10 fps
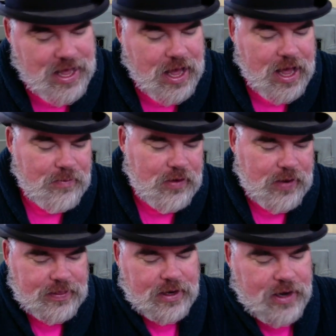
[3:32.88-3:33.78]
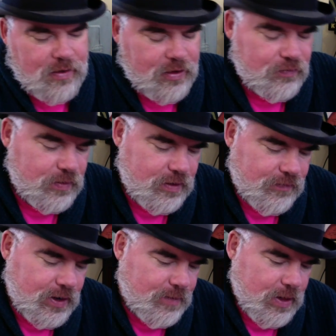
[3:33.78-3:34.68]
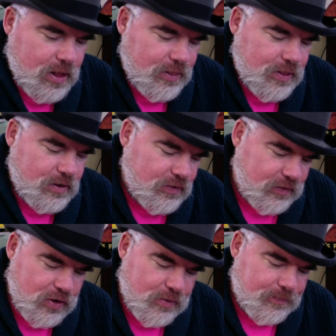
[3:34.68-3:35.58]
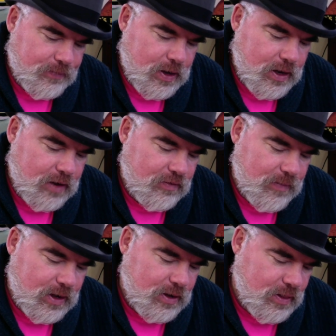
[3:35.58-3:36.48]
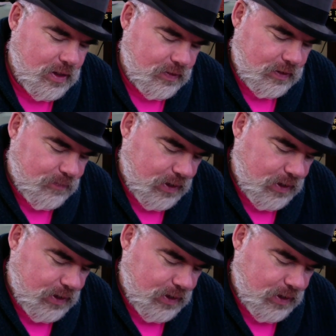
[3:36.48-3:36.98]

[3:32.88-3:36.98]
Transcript: I'm going to write that down because we're going to forget it. Thunder Snow. I'm going to have to make a, that, that'd be